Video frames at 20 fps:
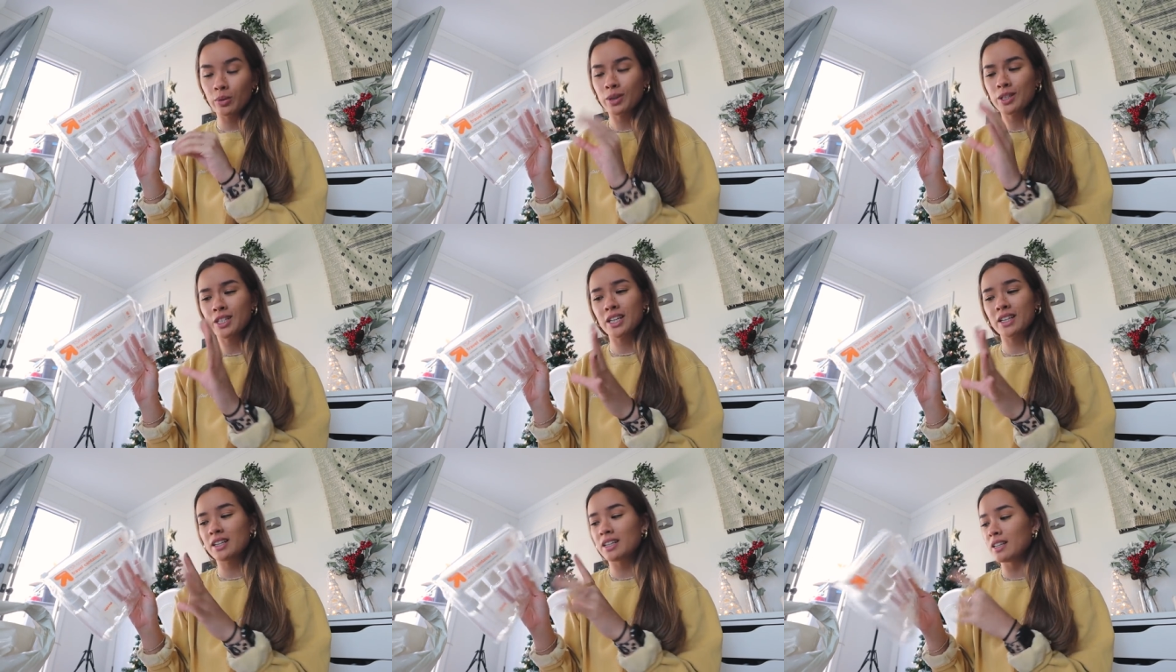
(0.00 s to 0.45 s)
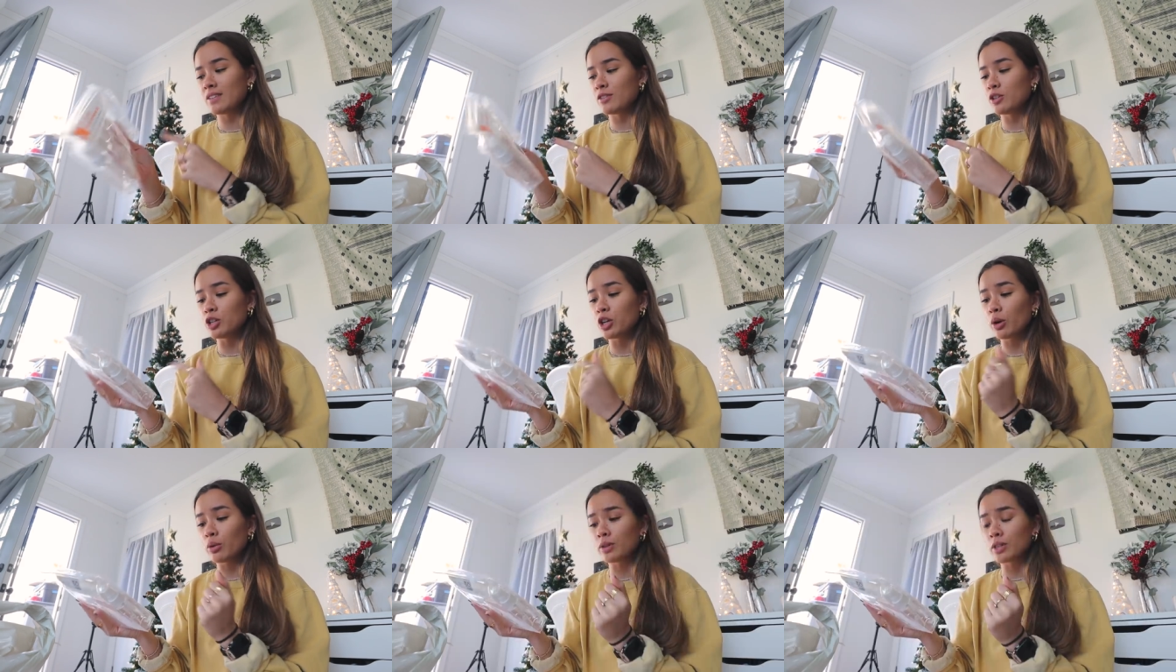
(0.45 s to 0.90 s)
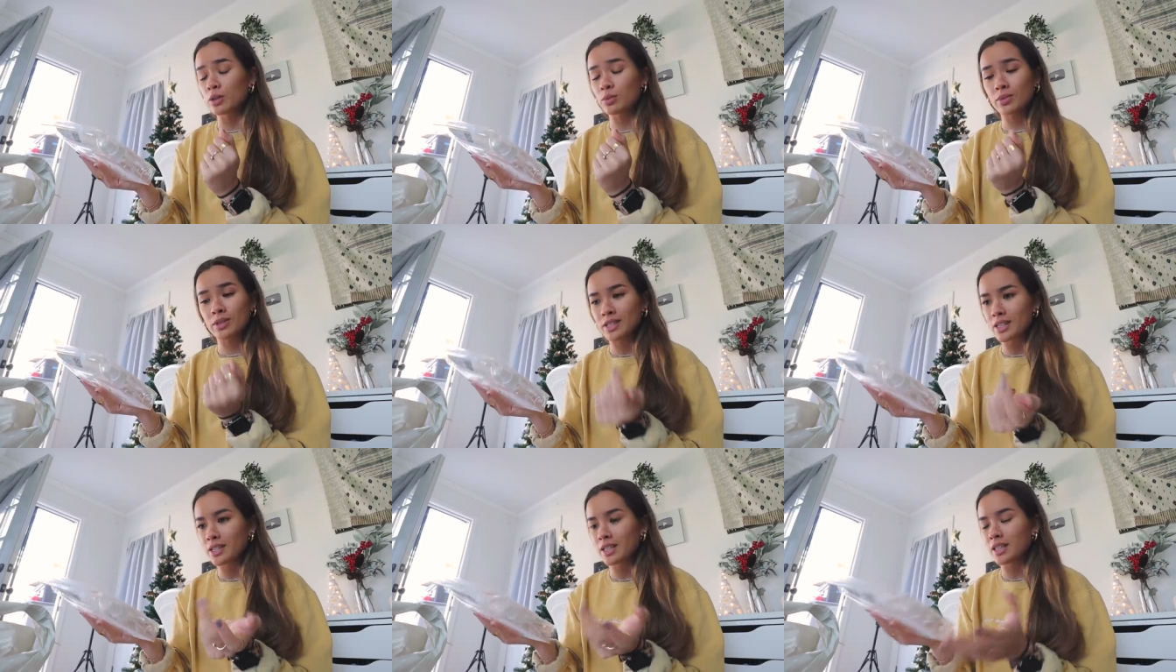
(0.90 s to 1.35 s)
which I didn't even know this
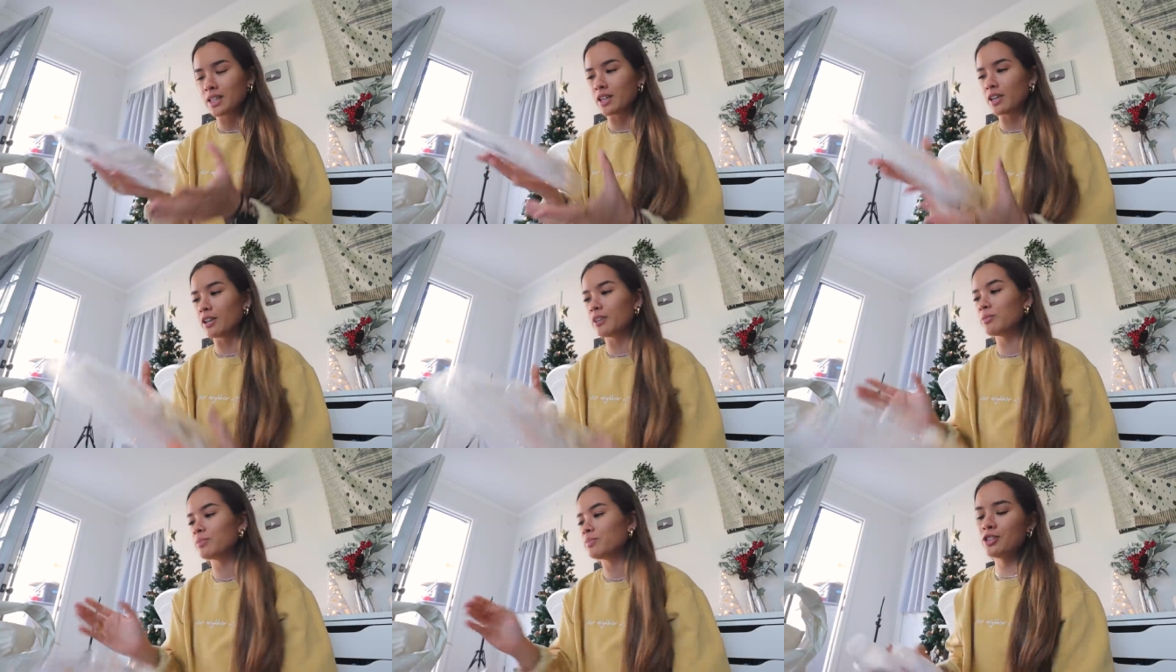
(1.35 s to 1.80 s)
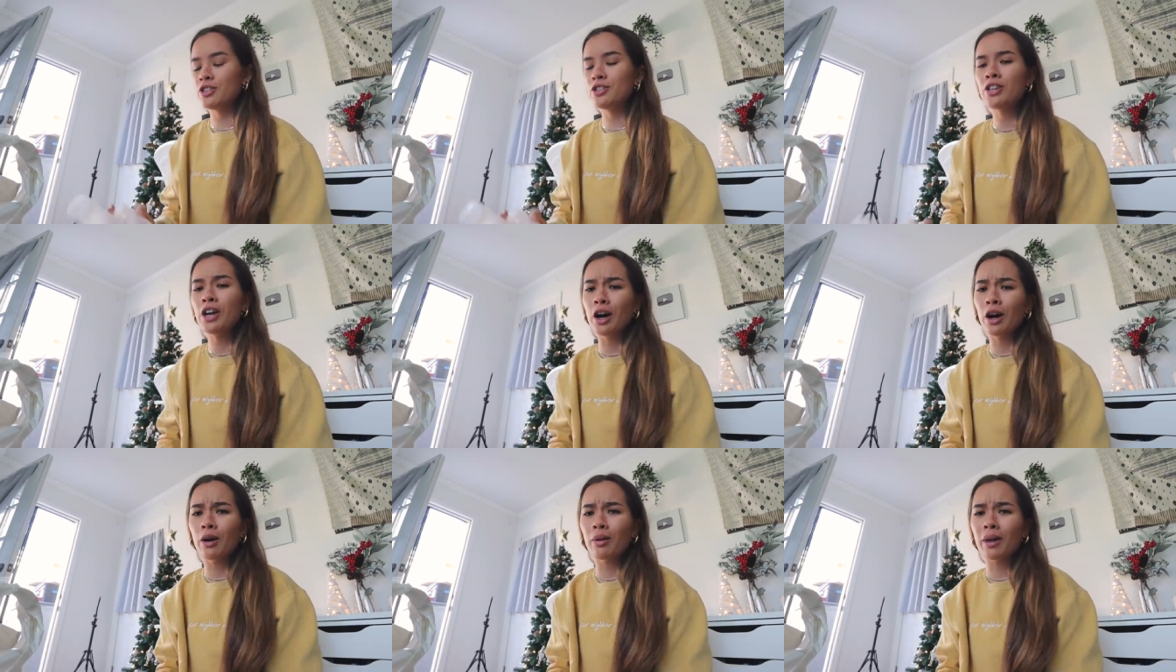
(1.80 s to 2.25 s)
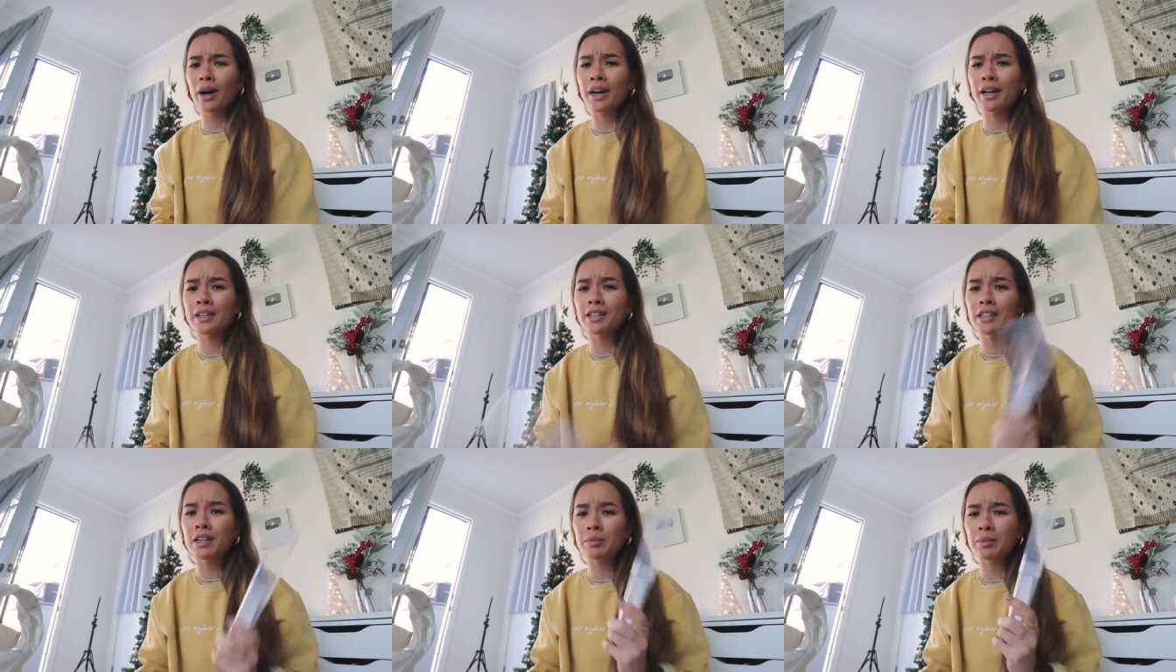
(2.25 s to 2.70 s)
was in here. So I
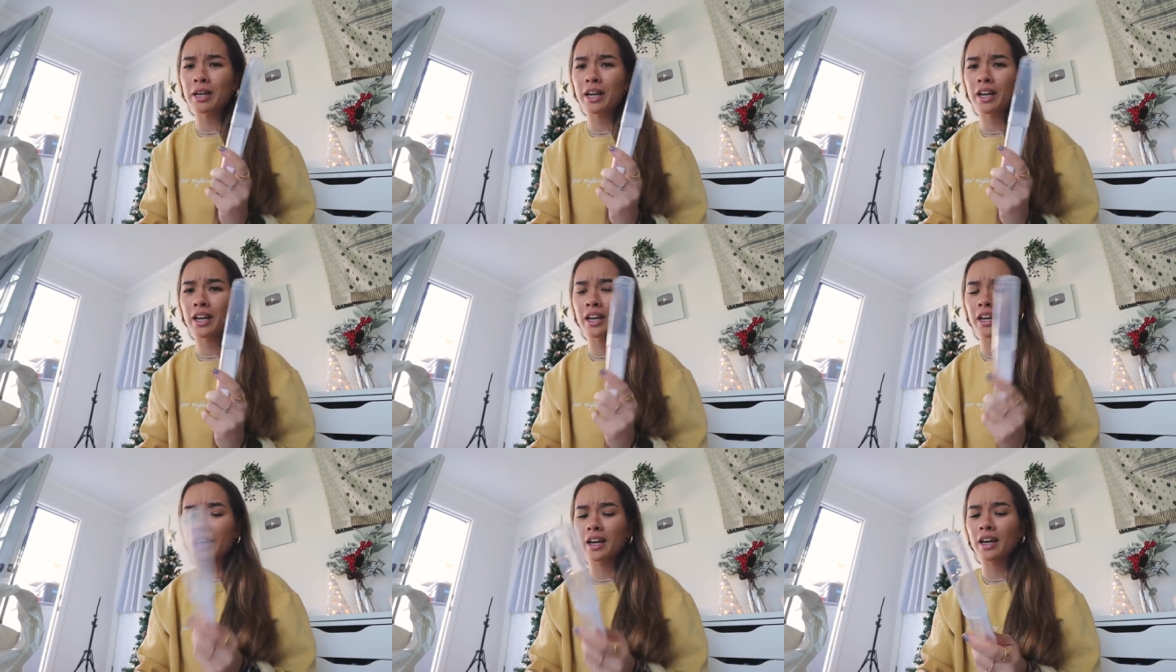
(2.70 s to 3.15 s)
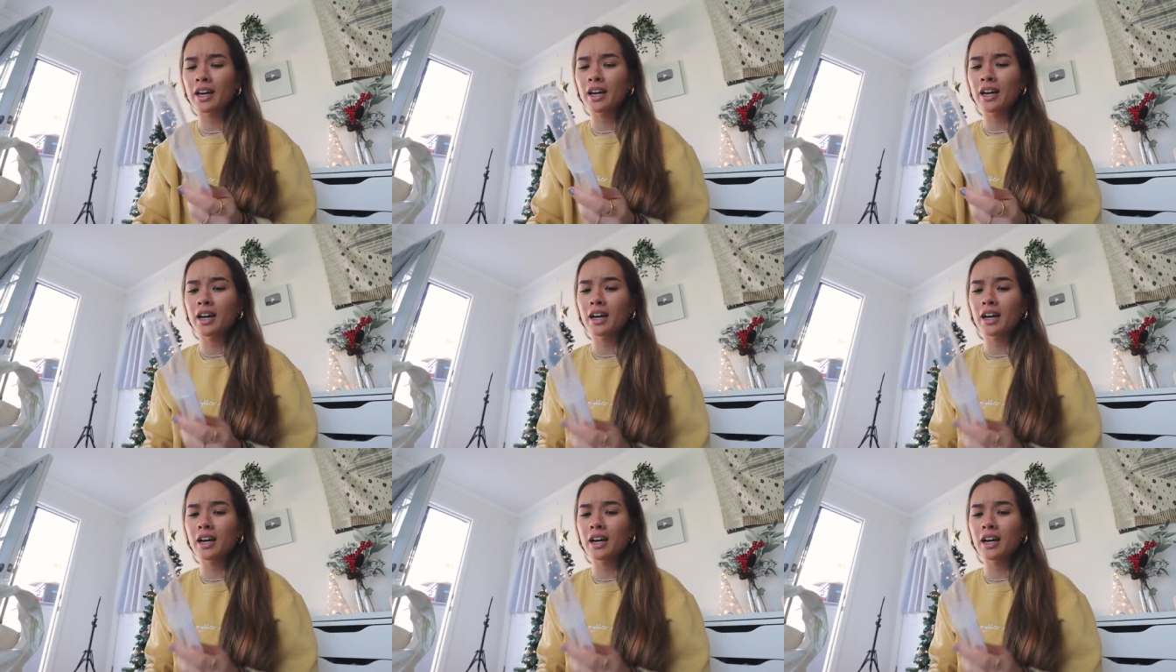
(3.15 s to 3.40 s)
ended up getting